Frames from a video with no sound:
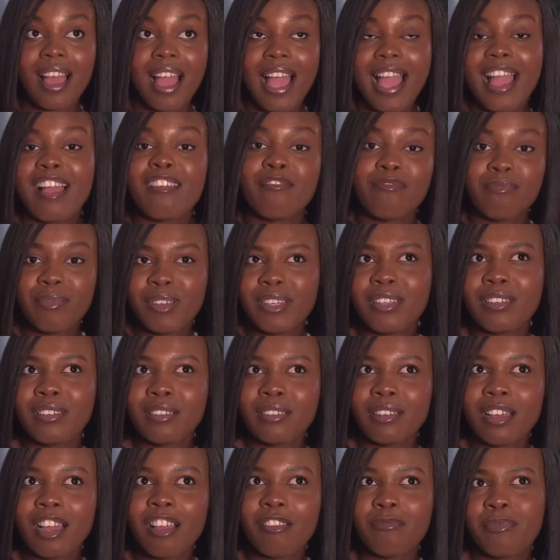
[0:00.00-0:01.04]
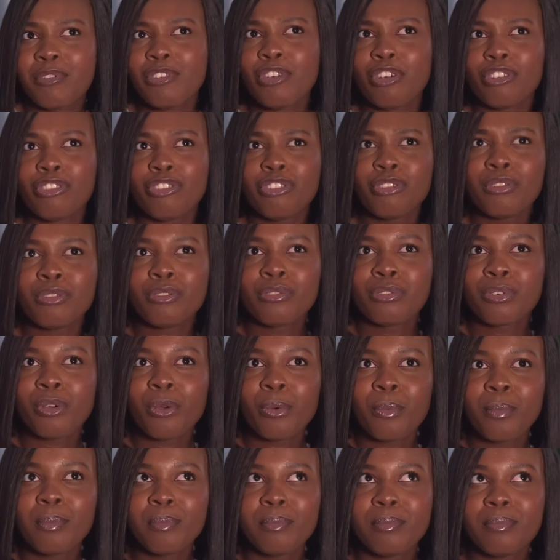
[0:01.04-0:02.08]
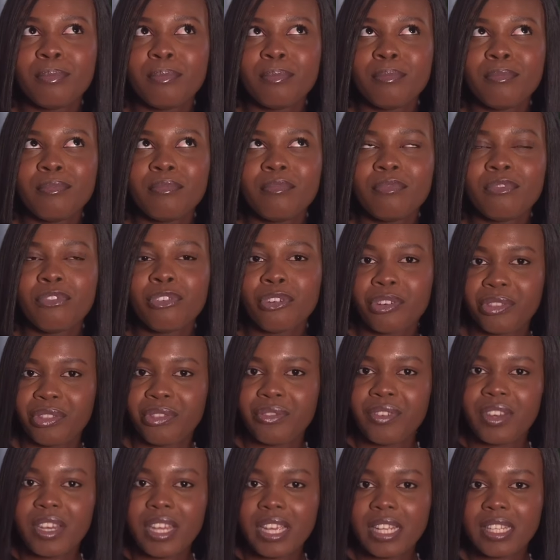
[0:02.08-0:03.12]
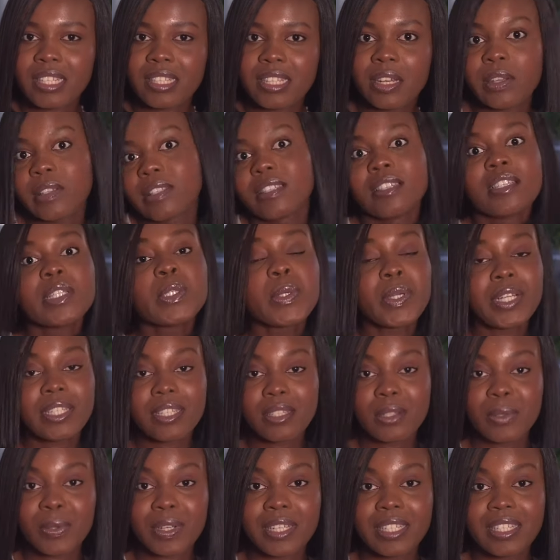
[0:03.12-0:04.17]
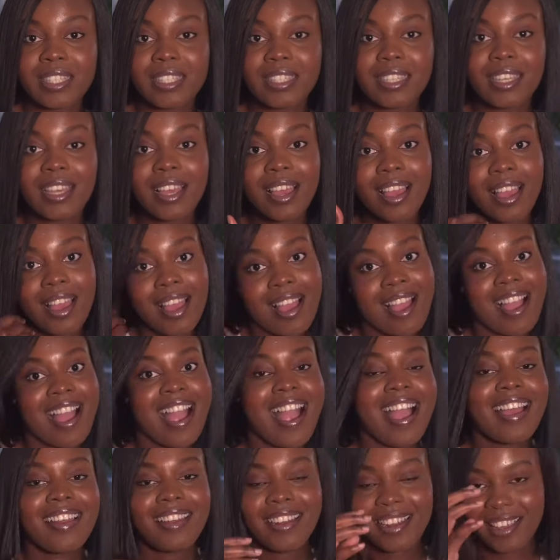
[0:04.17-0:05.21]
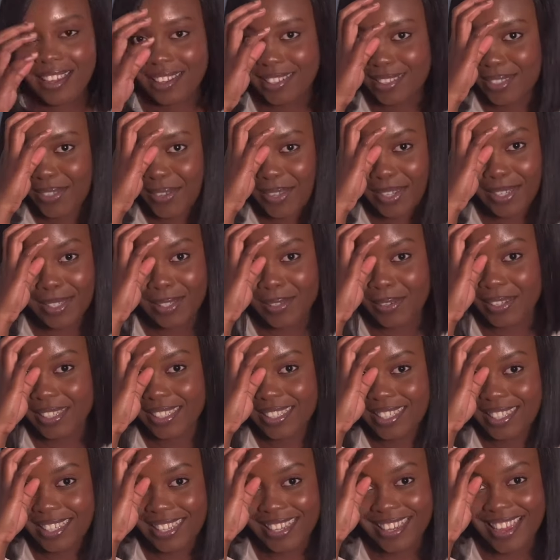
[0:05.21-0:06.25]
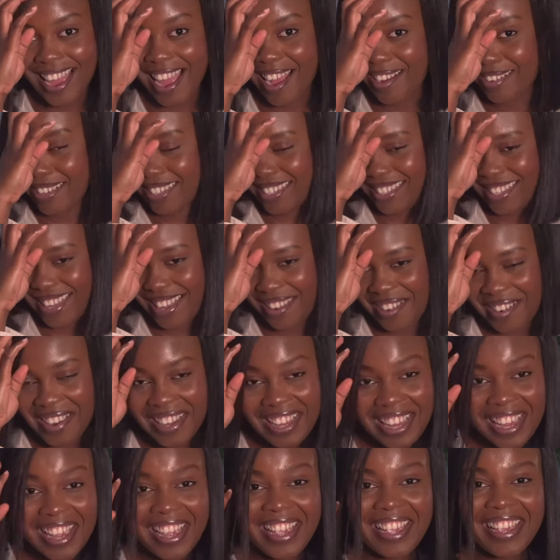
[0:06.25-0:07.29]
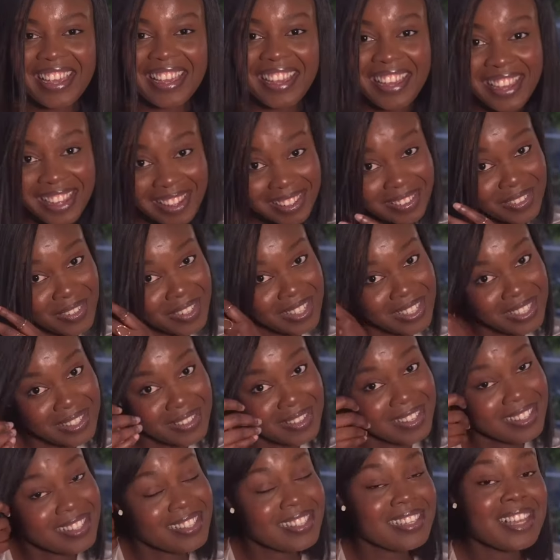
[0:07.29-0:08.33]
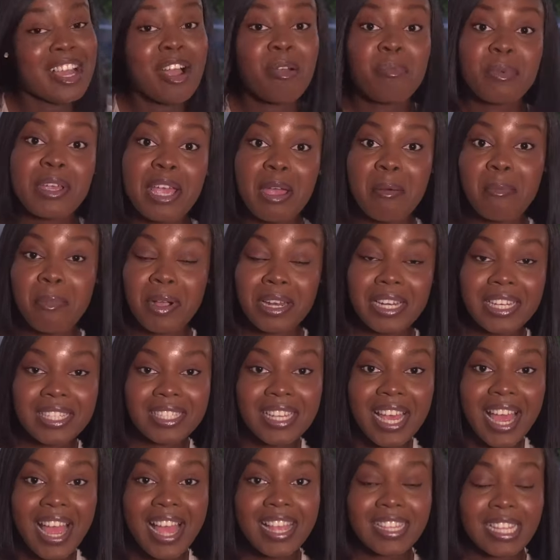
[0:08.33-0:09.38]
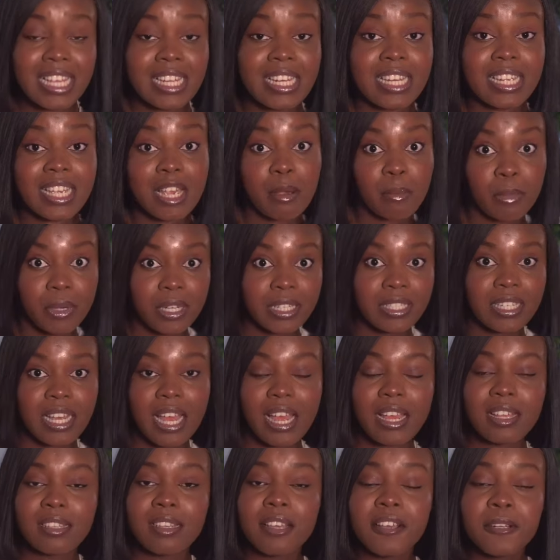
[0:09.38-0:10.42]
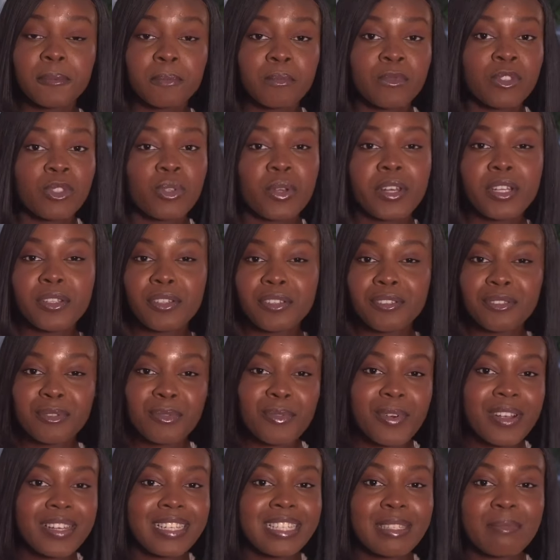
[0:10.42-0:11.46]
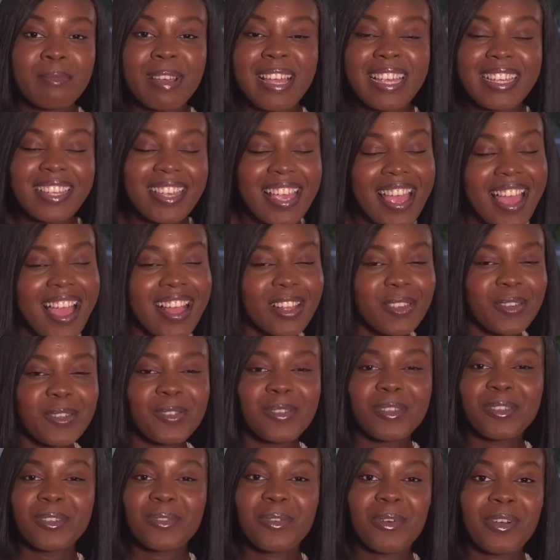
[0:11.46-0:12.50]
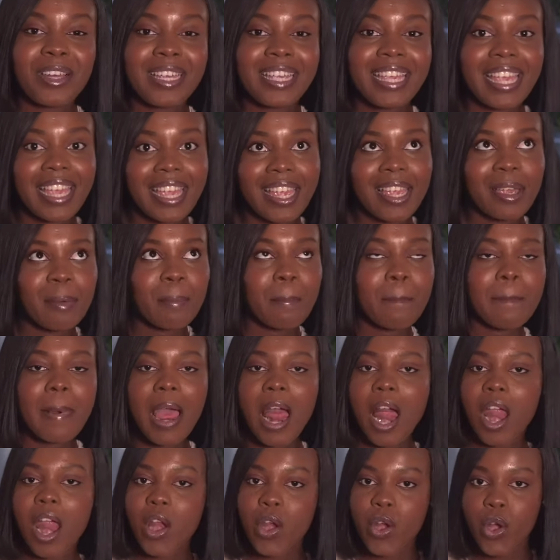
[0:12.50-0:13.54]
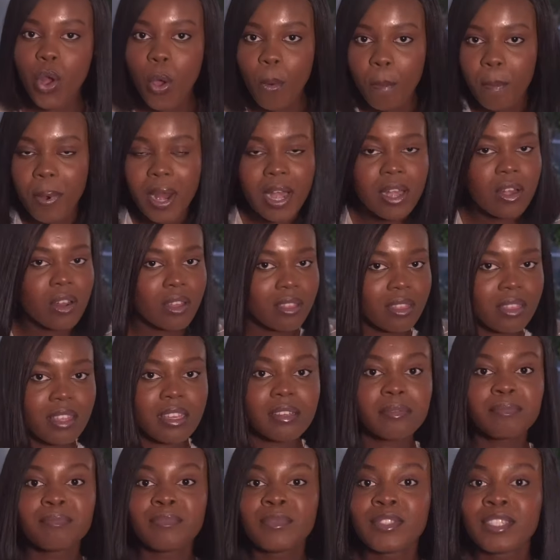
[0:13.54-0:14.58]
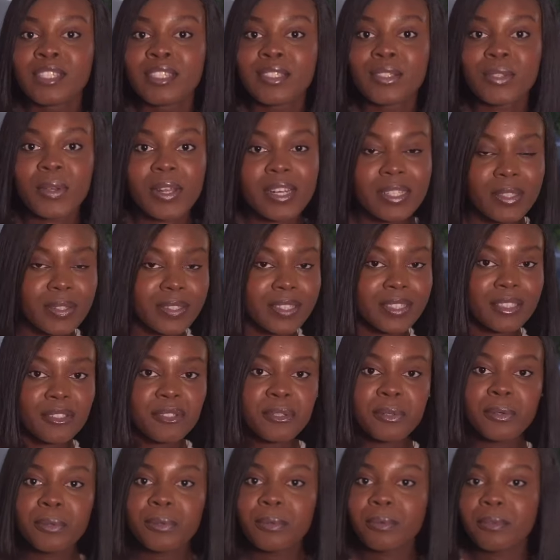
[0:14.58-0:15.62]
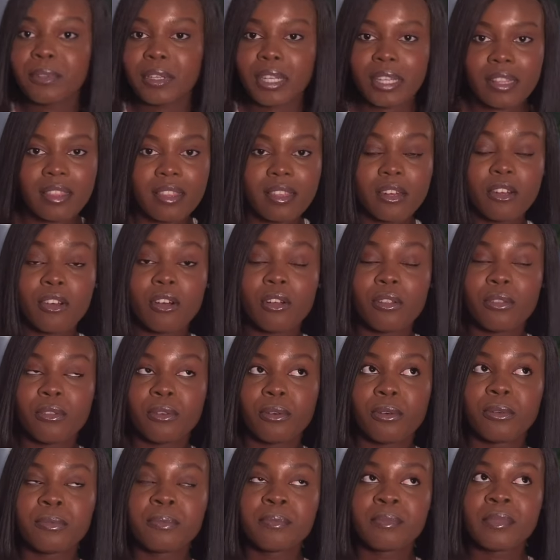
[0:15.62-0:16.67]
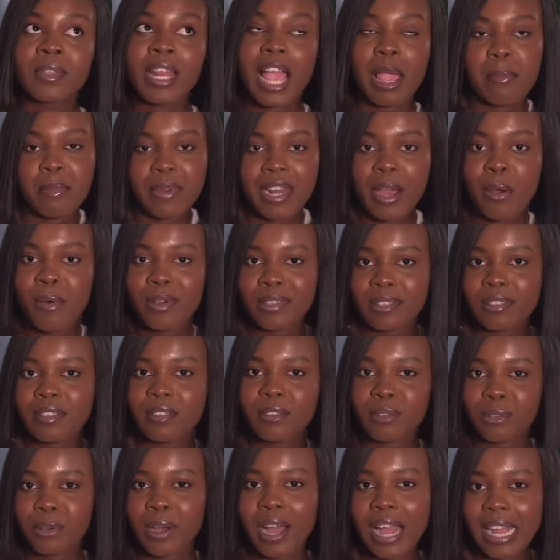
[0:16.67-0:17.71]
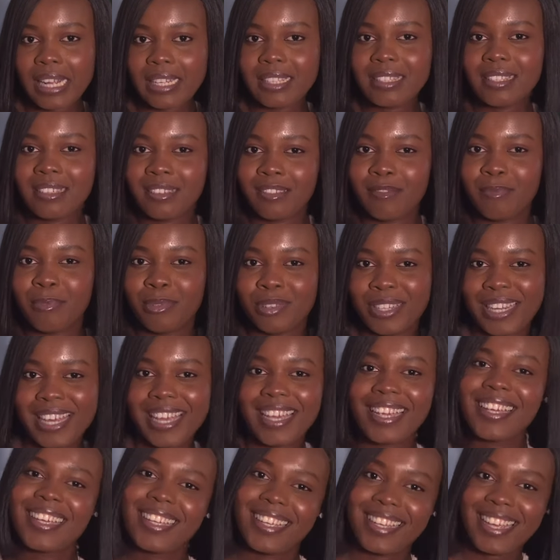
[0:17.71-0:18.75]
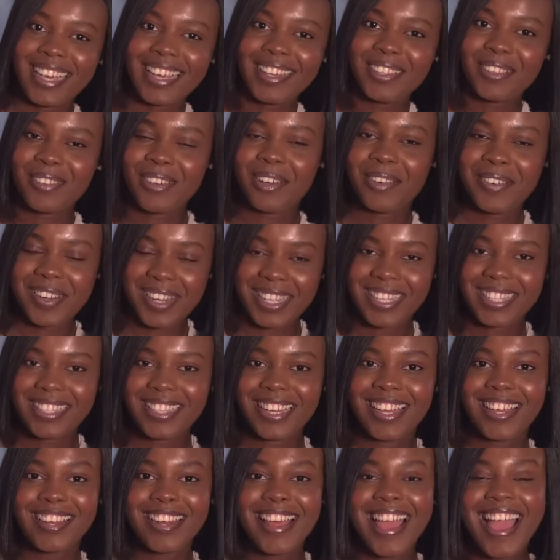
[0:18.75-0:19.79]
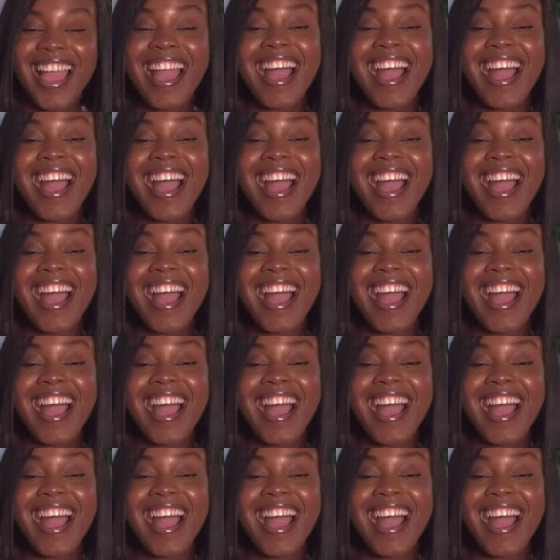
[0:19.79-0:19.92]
I've been on YouTube for 3 years now, since 2020. And like 2020, I was saying, okay, 2020, I'll get monetized. I didn't get monetized. 2021 is my year. 2021 came. Nope, nothing. 2022, nothing. Although, I mean, I wasn't so active, but like, yeah, so I understand.